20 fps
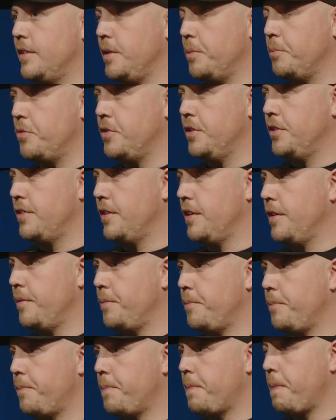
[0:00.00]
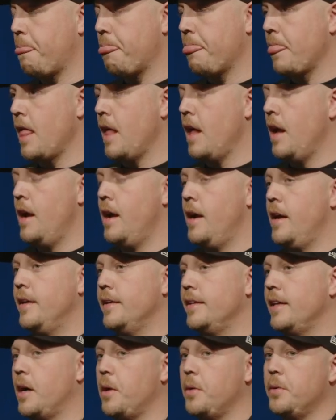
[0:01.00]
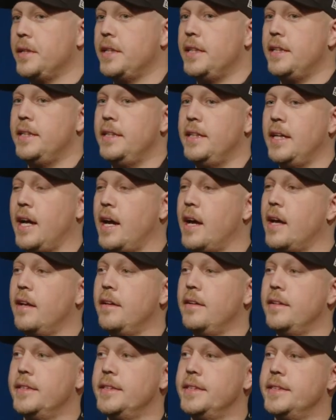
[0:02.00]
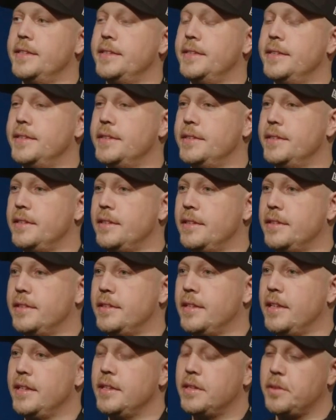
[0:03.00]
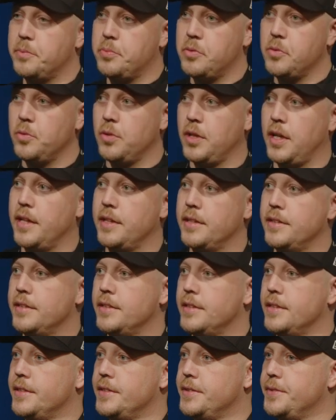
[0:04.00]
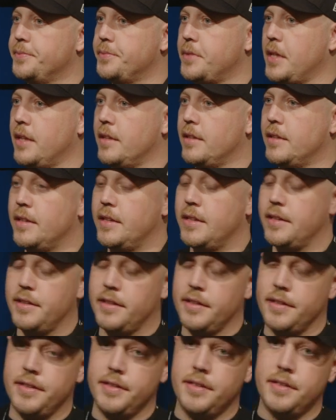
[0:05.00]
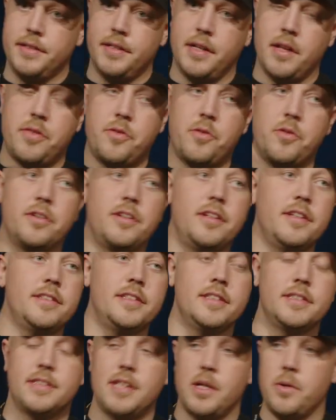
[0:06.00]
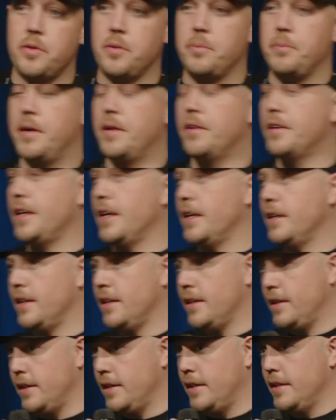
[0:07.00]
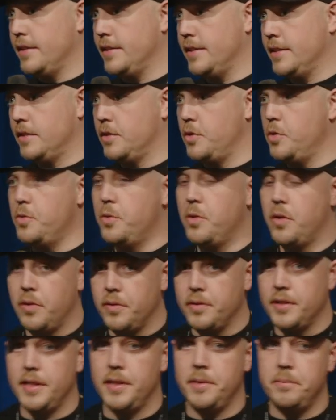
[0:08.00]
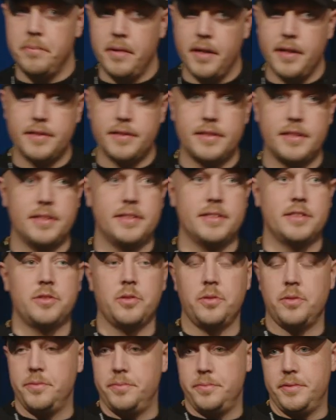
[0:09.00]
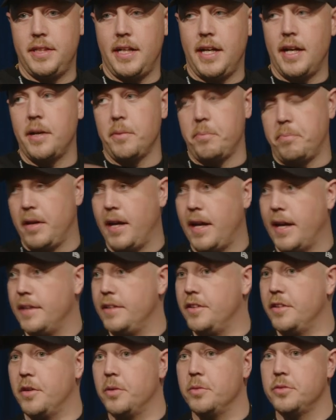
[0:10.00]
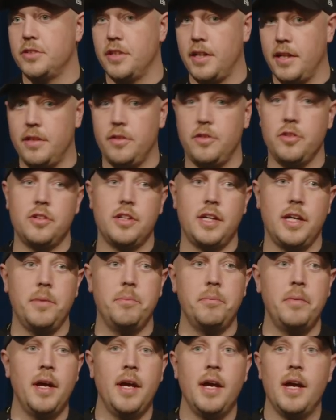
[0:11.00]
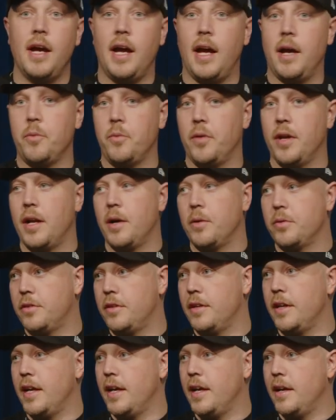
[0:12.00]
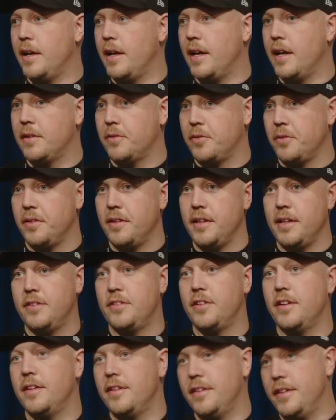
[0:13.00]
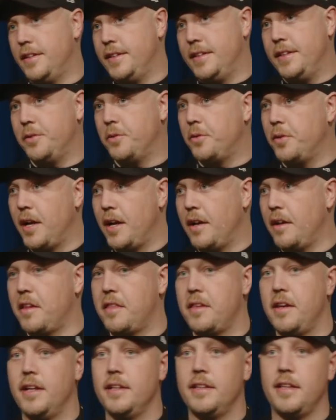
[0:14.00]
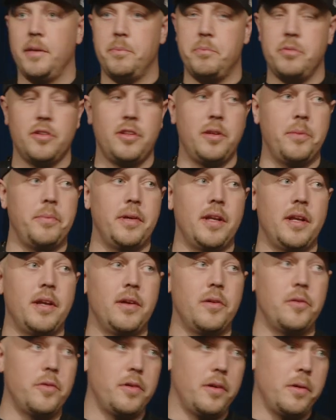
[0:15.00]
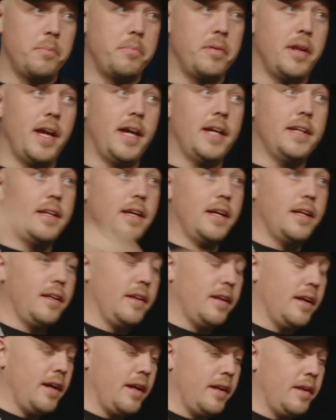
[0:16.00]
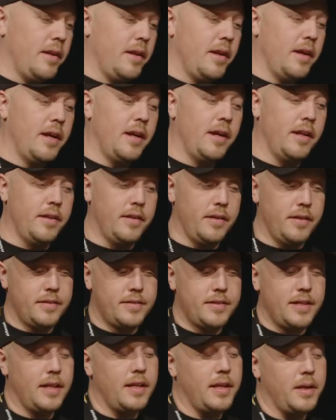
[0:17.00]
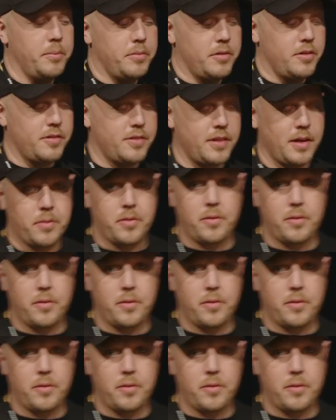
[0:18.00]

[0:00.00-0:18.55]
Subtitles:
in prison. Now he had the Interpol and the authorities in South America. They did a coup on him. So they had a plan, you know. So they took him, and without extradition or anything, they put him on a plane and sent him to South